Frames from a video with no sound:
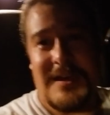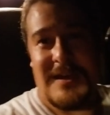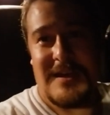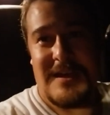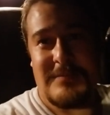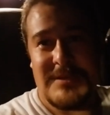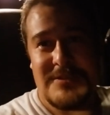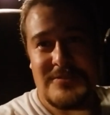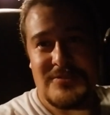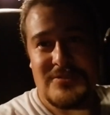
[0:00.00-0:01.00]
Uh, I've
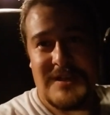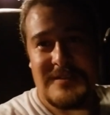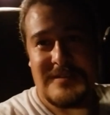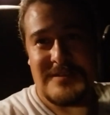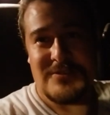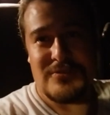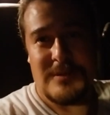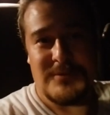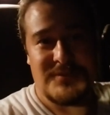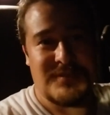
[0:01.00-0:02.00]
been trying to
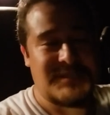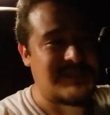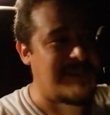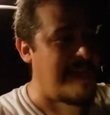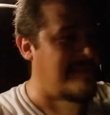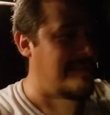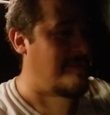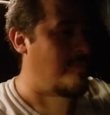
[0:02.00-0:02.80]
troubleshoot exactly